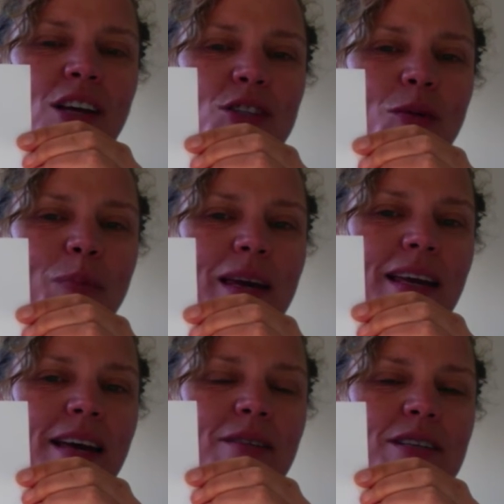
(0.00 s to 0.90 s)
So
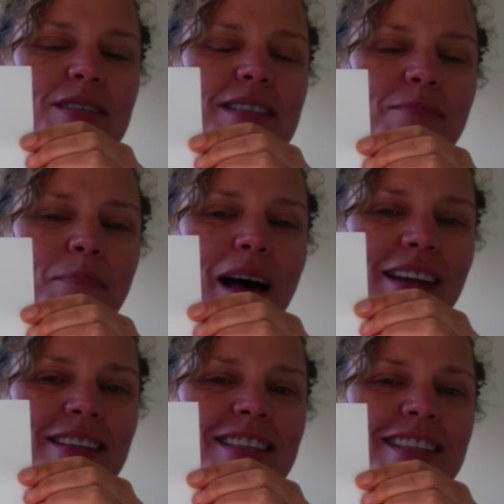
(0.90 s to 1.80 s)
being able to
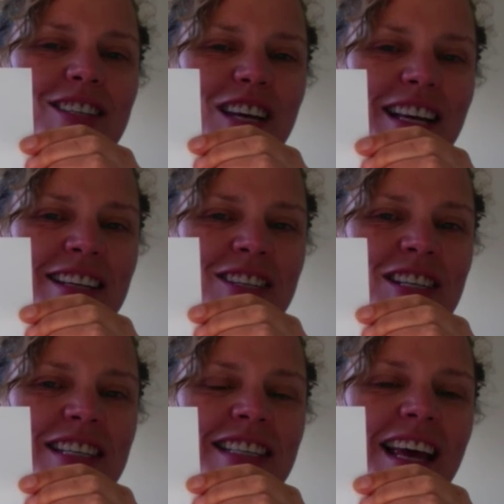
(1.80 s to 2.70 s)
balance the
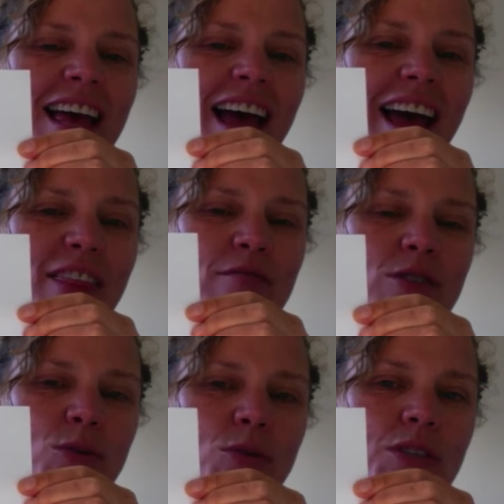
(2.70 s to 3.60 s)
challenges and the
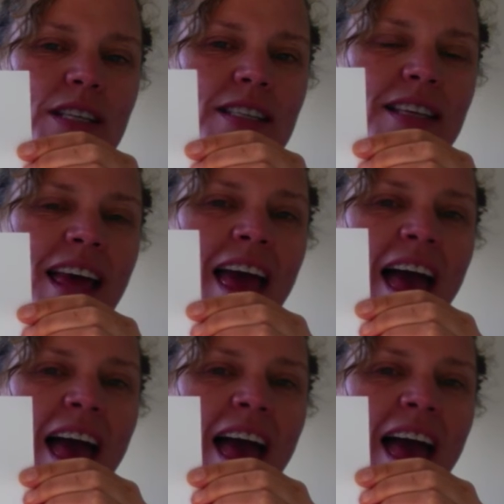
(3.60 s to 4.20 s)
resources.